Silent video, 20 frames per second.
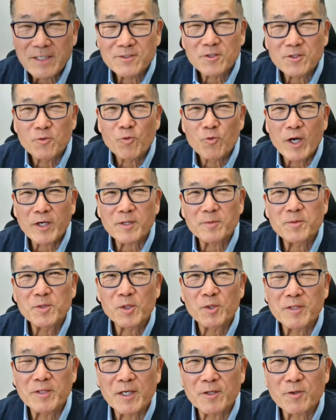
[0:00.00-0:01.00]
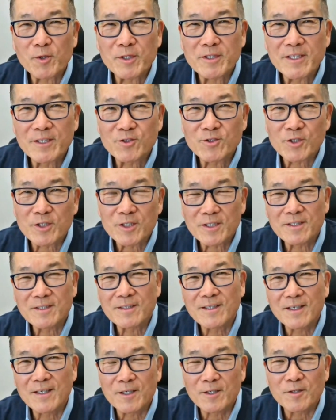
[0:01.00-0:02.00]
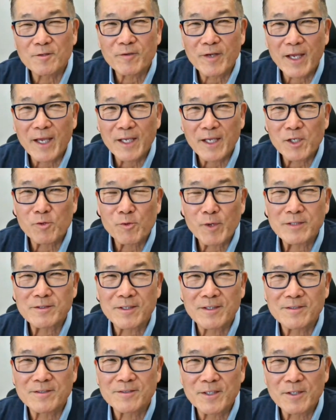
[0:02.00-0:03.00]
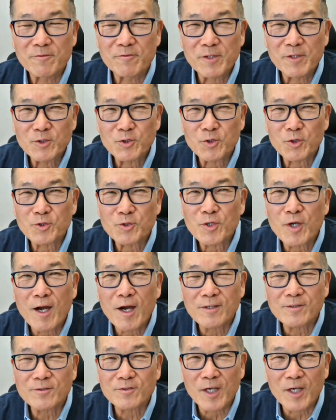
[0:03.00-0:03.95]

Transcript: and welcome to another edition of AUHSD Future Talks.